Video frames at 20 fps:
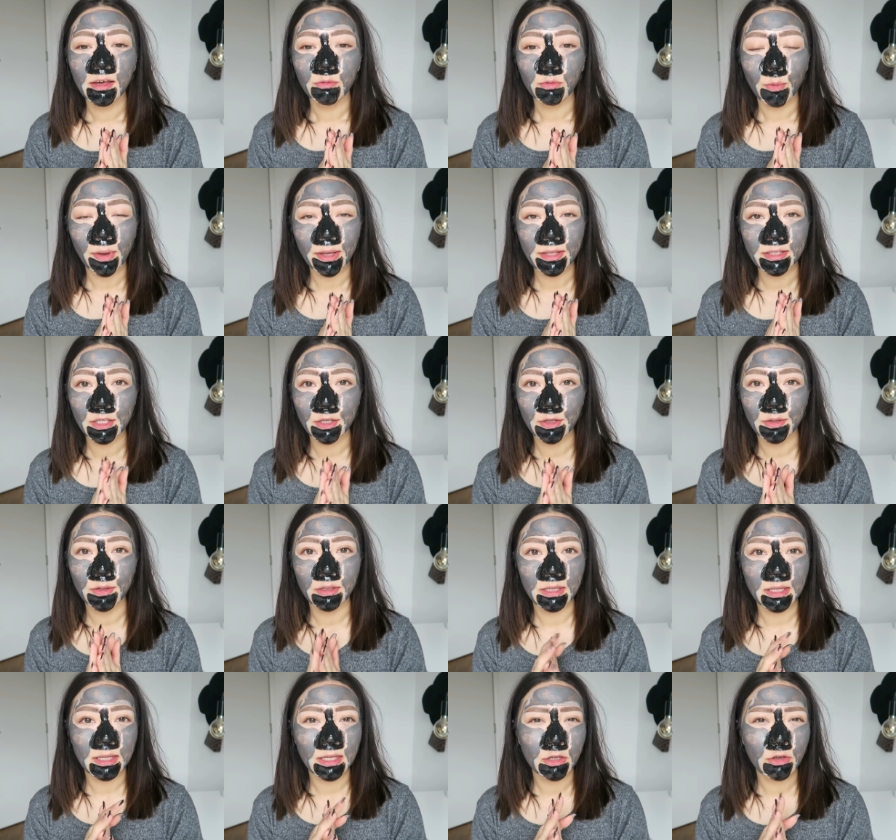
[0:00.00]
we went
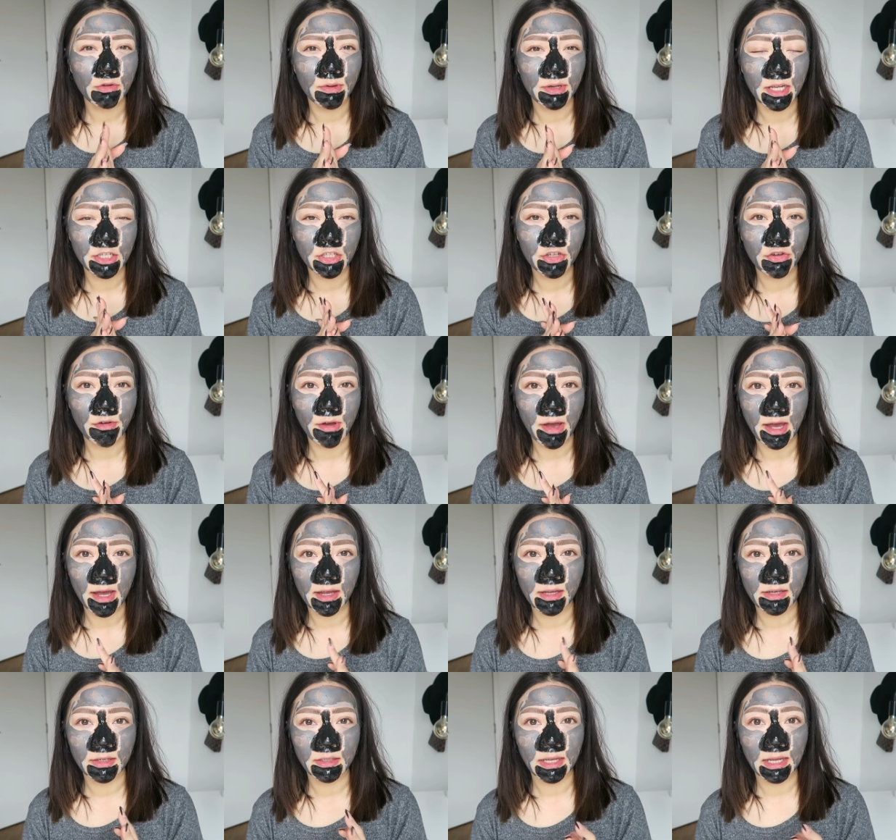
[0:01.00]
to the Greenwich
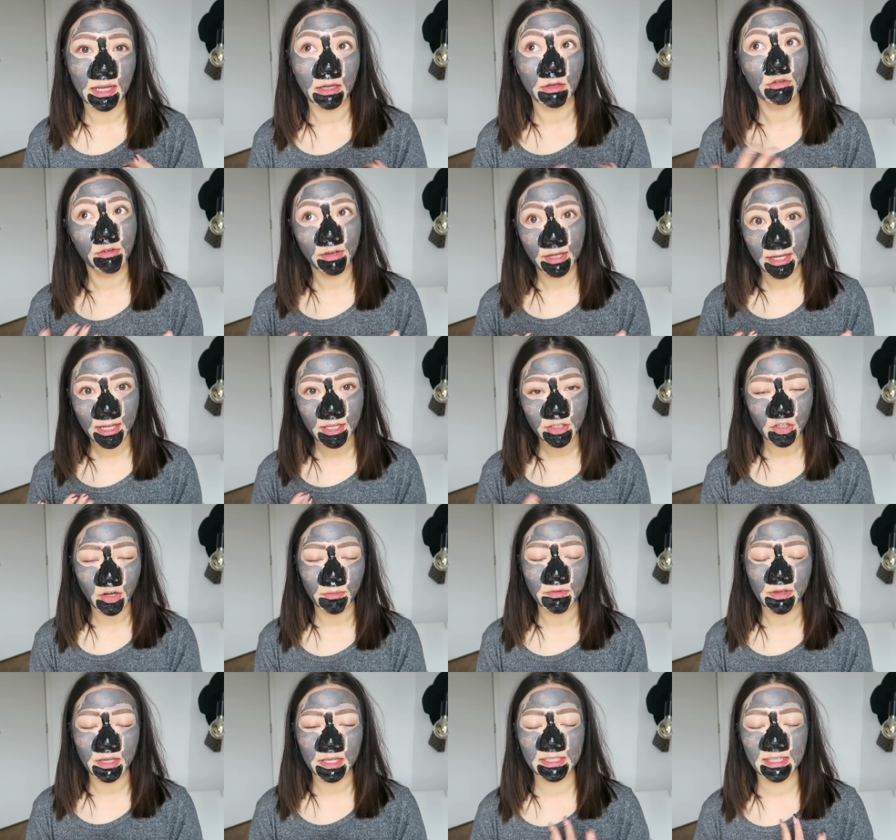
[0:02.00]
Grind in Greenwich,
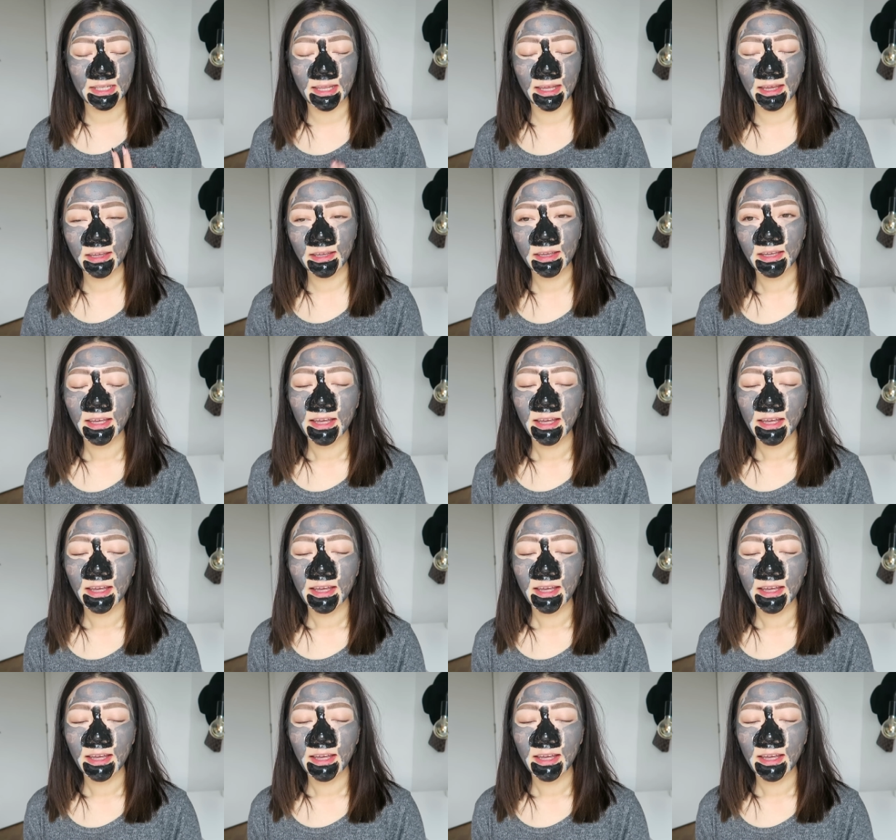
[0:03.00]
obviously,